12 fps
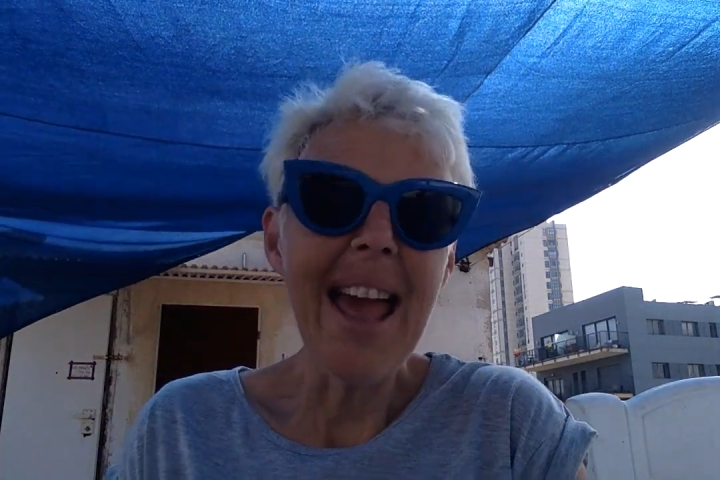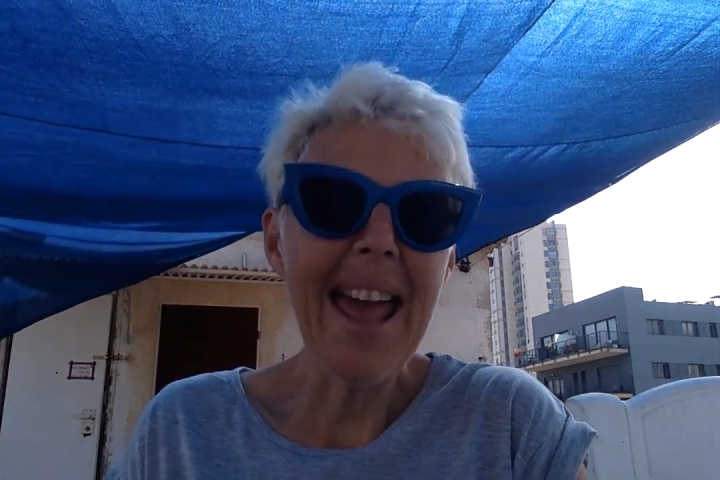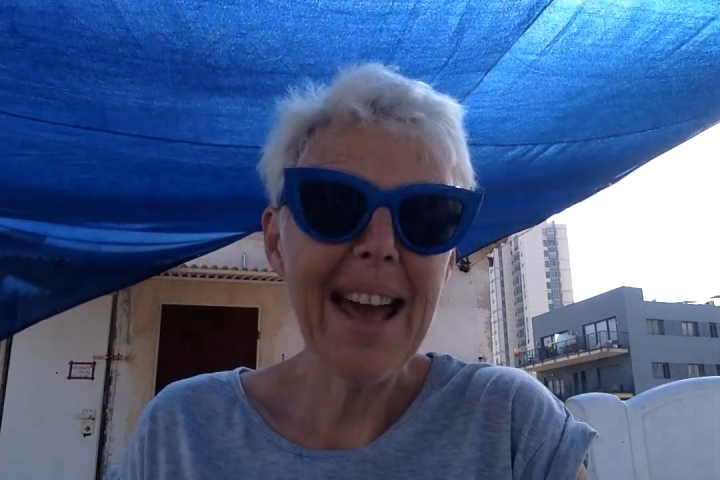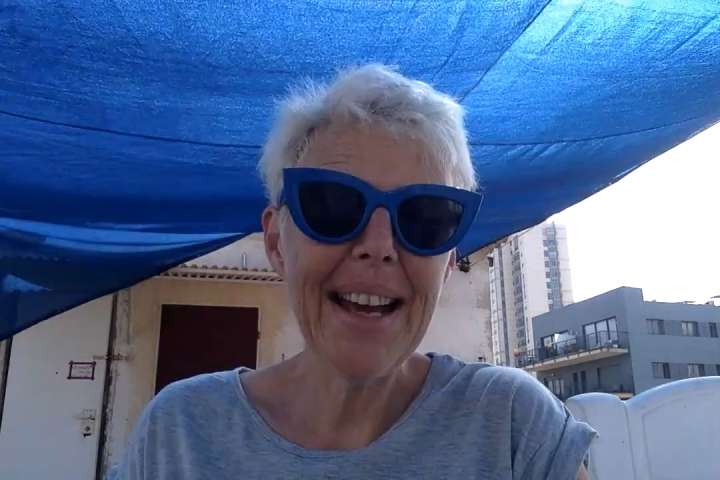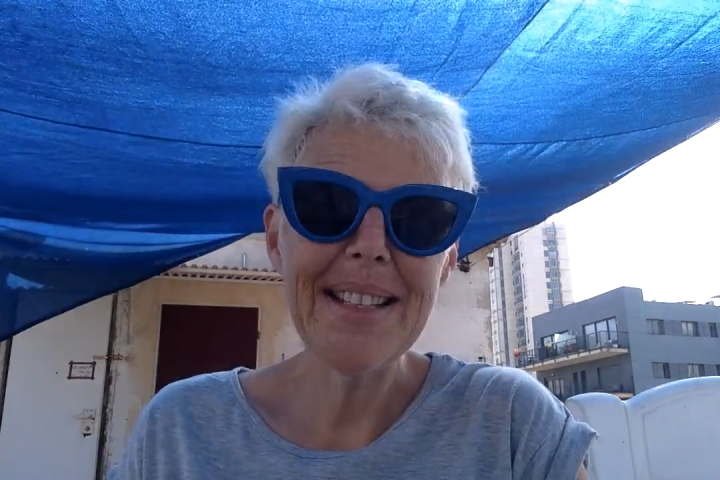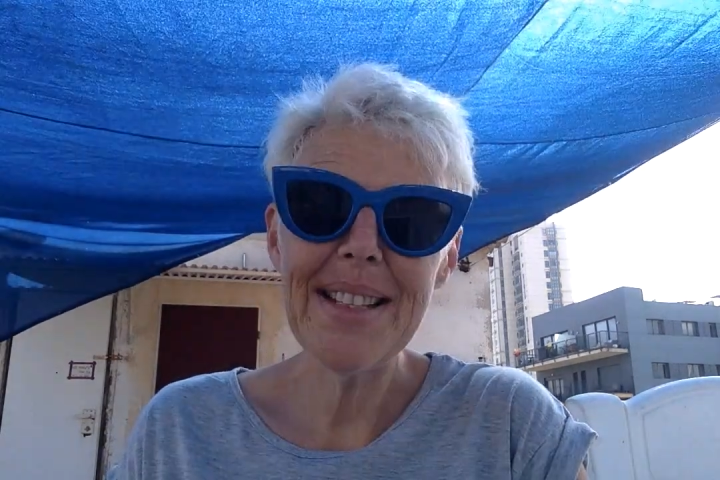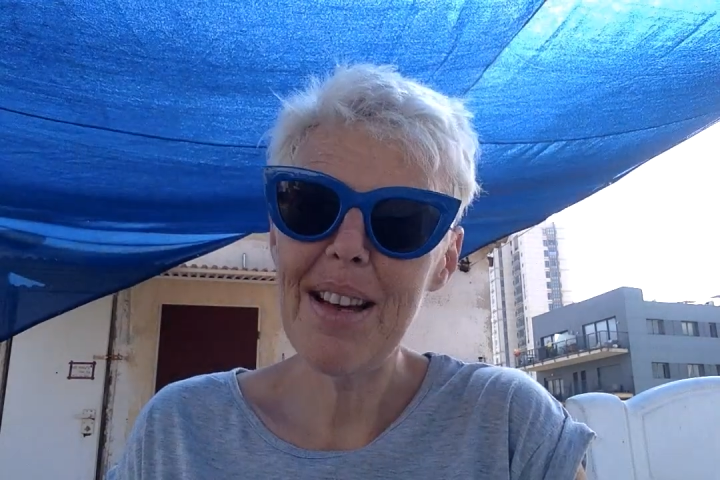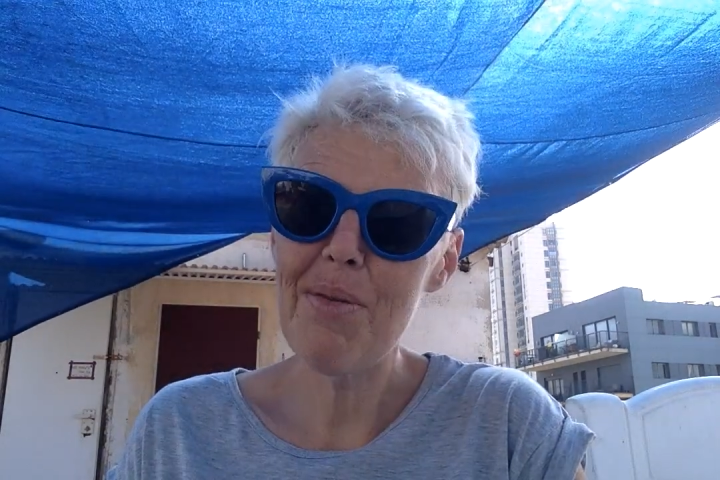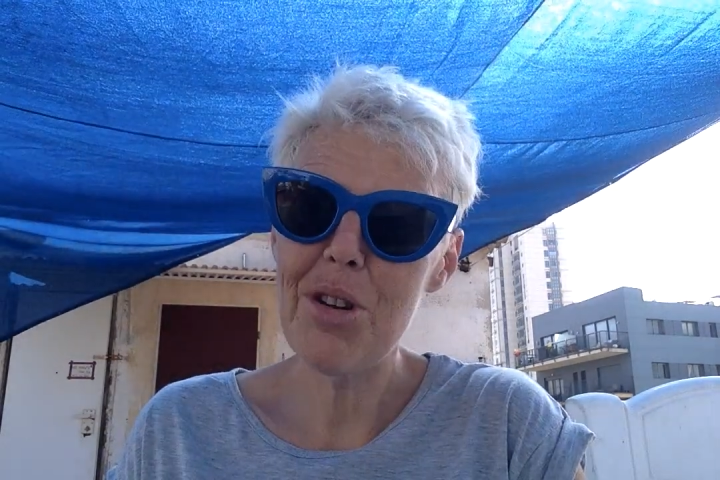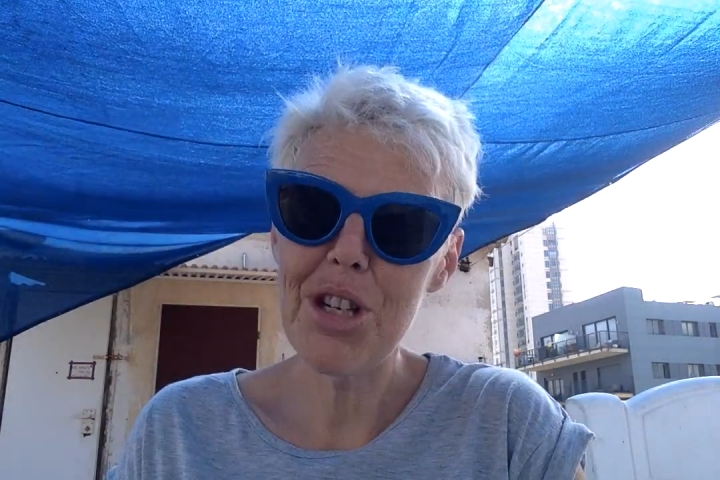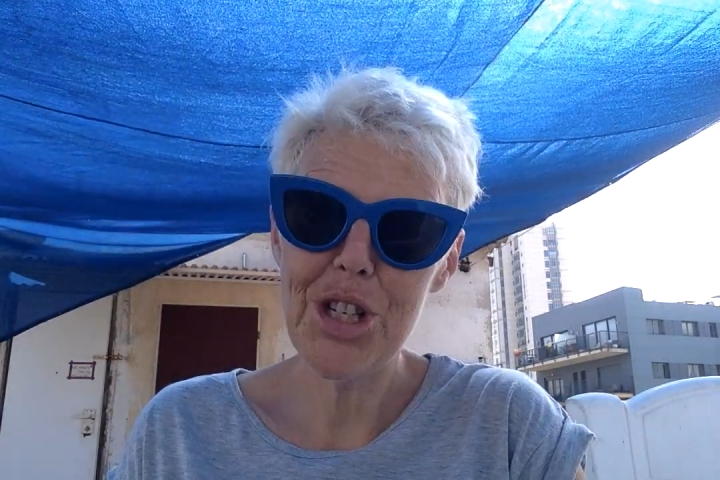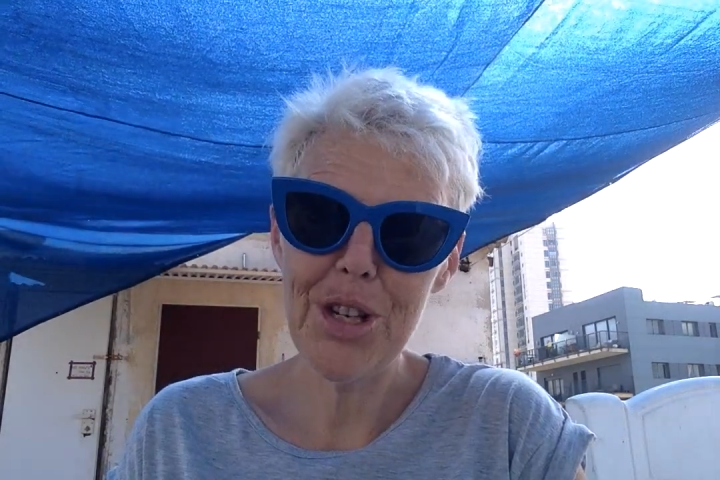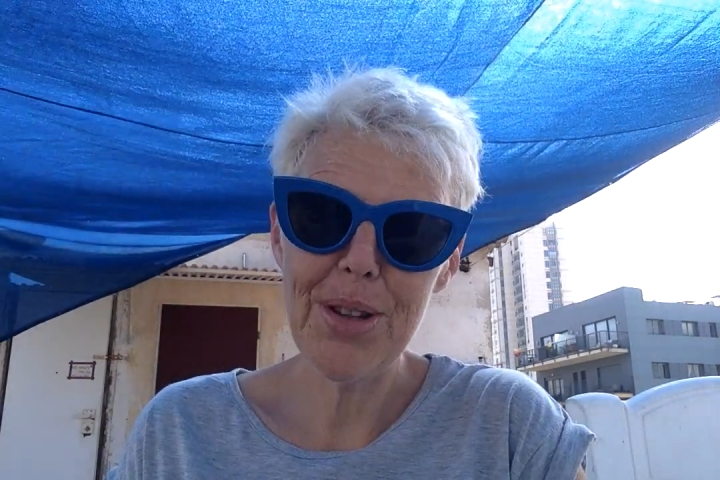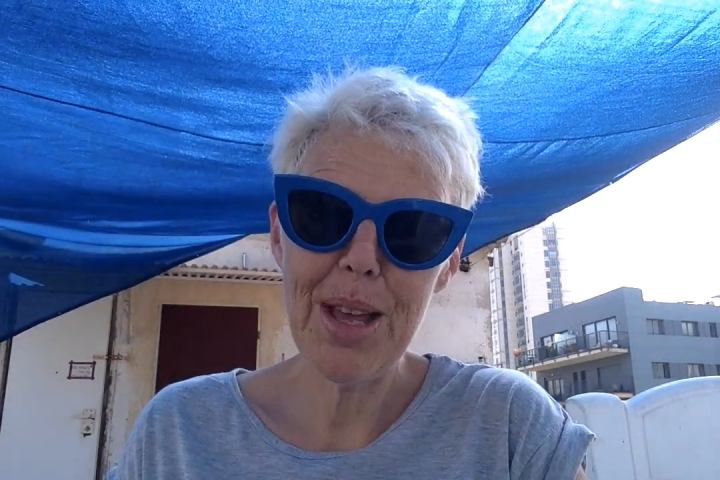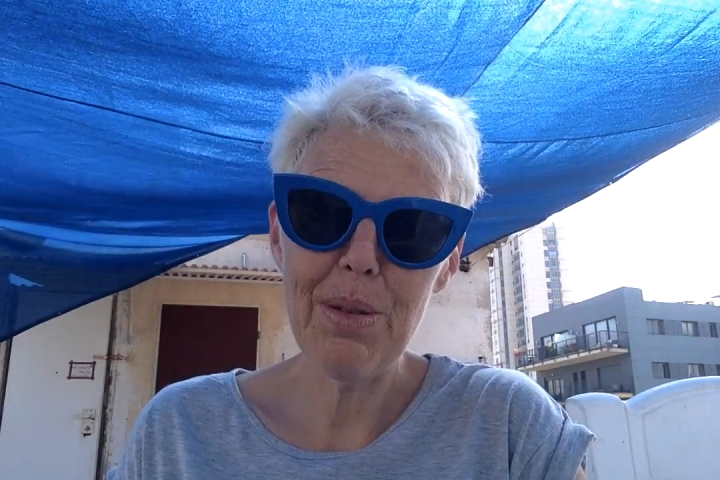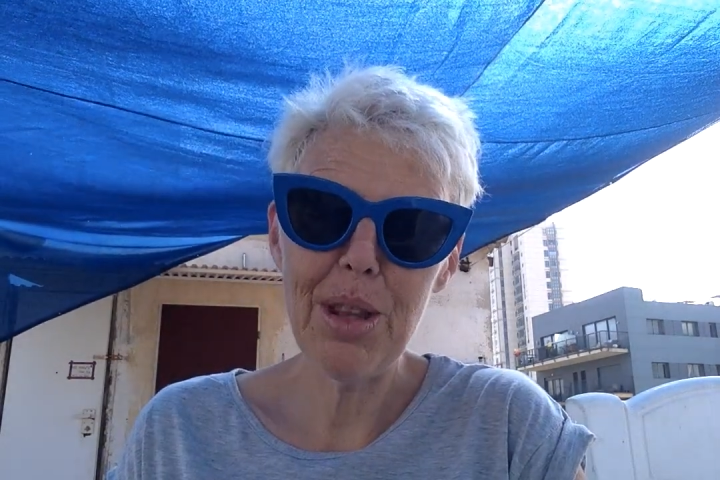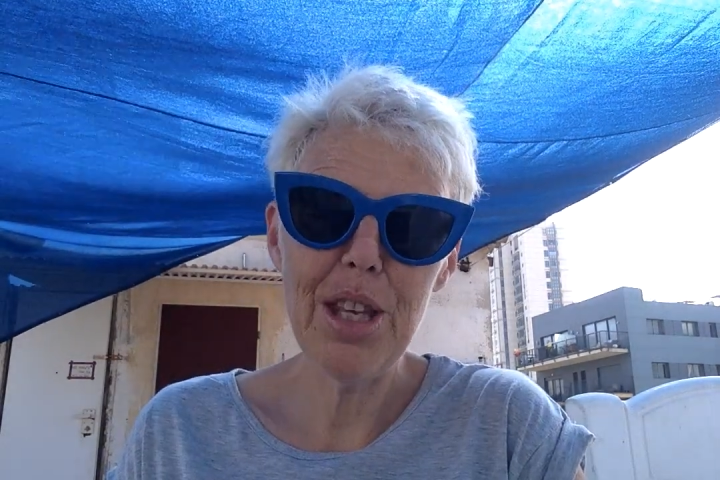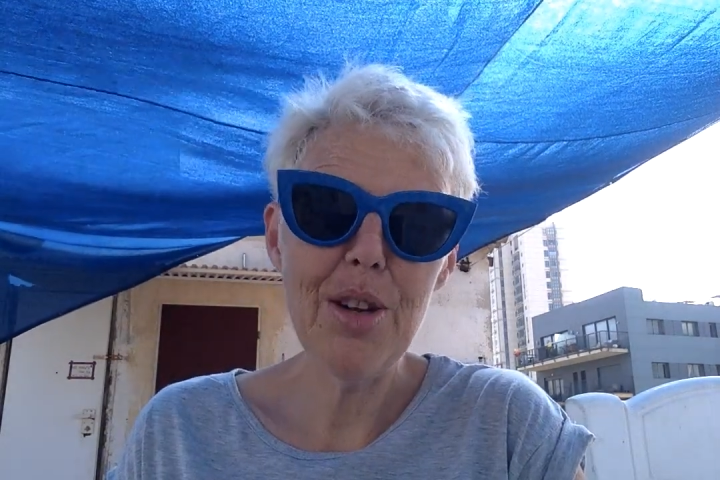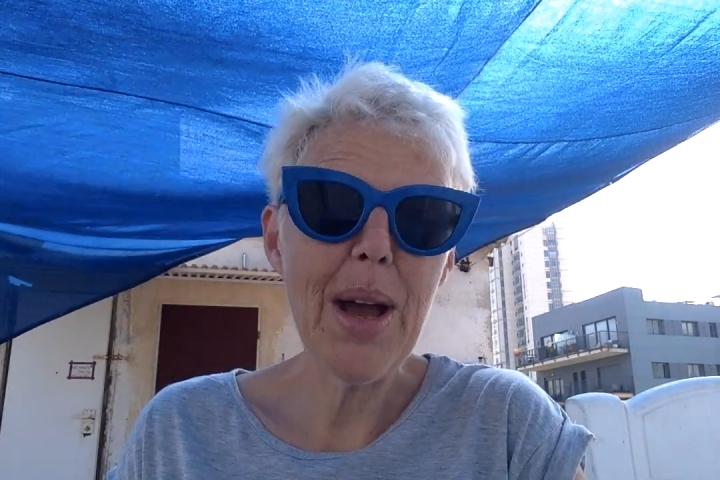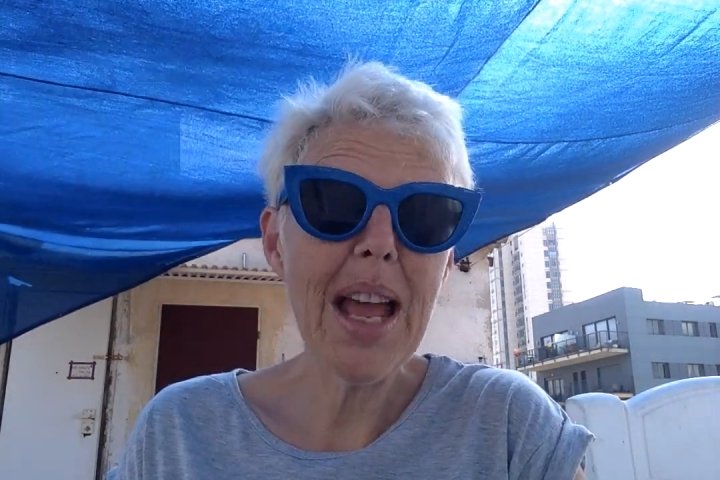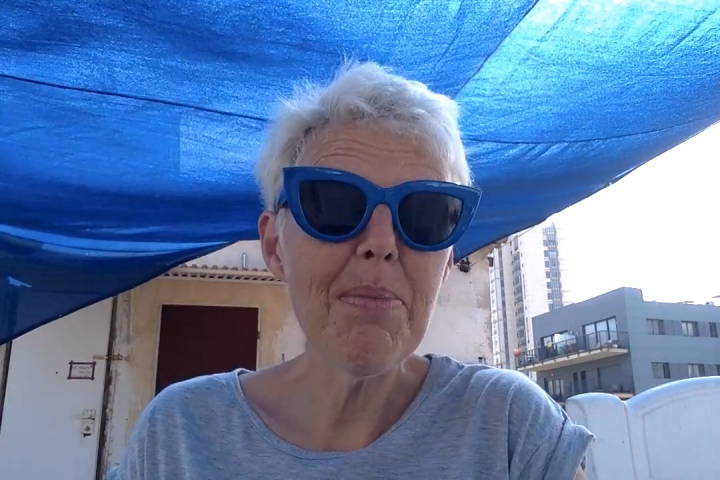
And I want to share that with you.